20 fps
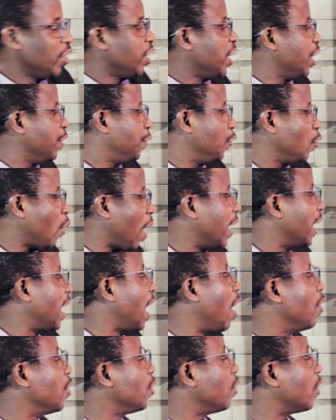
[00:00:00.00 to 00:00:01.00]
If you
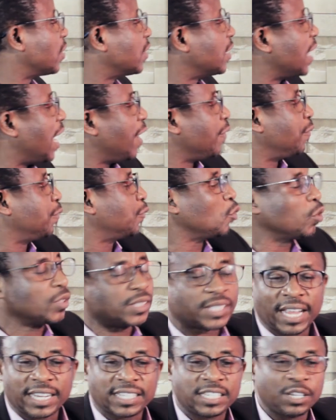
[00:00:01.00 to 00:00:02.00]
allow yourself to
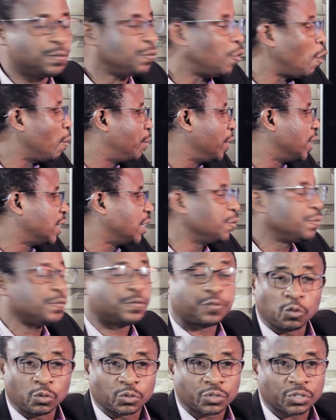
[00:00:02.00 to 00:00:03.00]
take the forbidden
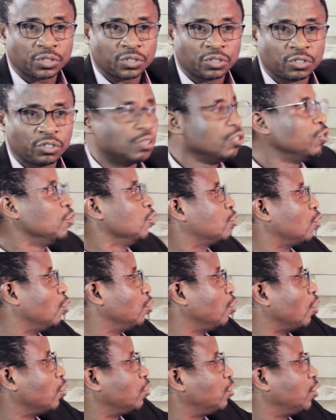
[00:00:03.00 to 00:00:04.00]
fruit to
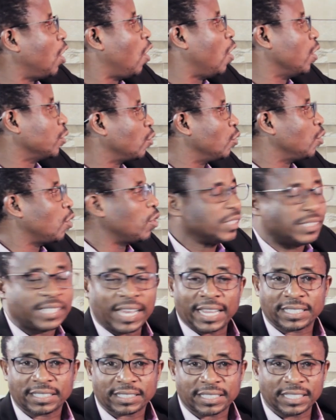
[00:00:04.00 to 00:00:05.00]
your door, to your
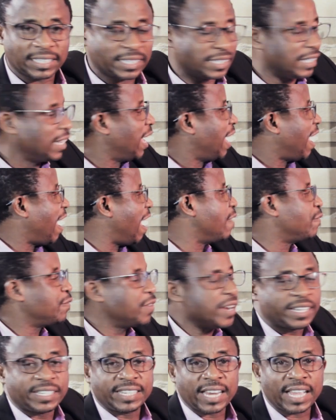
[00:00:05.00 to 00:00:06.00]
destiny,
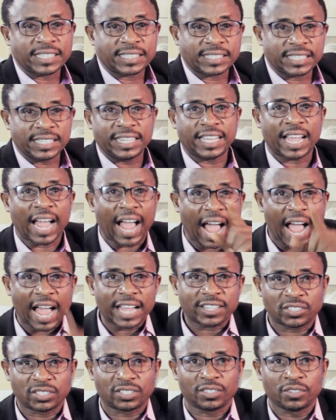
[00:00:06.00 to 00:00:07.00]
every destiny
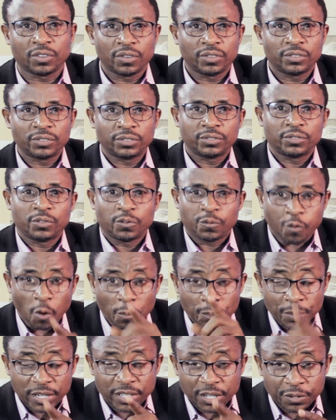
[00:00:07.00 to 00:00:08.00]
has
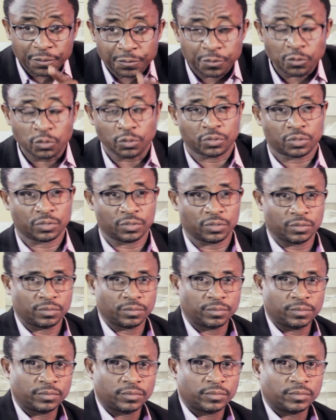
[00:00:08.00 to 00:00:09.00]
forbidden fruit.
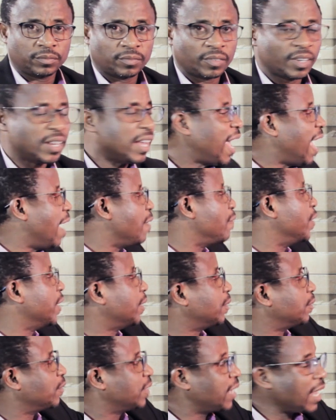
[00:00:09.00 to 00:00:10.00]
Every
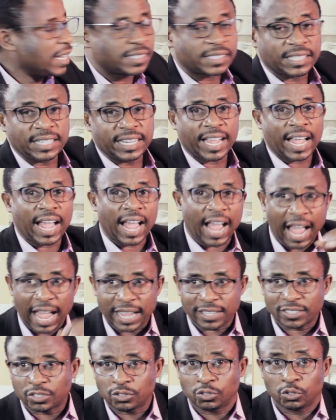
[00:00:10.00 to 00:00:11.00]
destiny
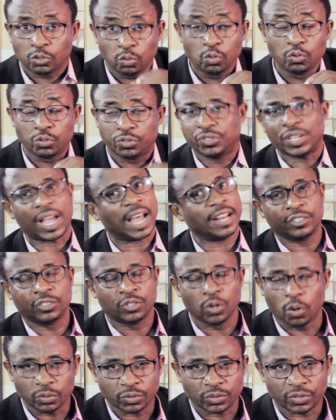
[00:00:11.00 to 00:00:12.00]
has do's and
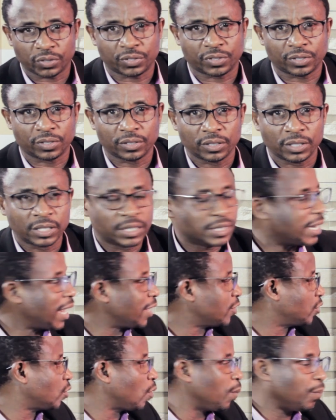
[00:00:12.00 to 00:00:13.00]
don'ts
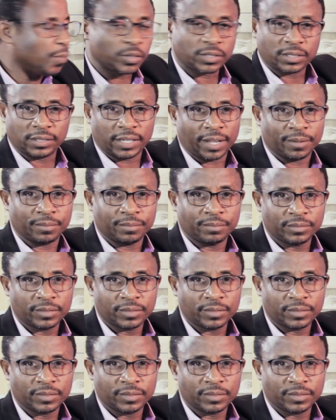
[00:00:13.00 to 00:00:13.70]
that support them.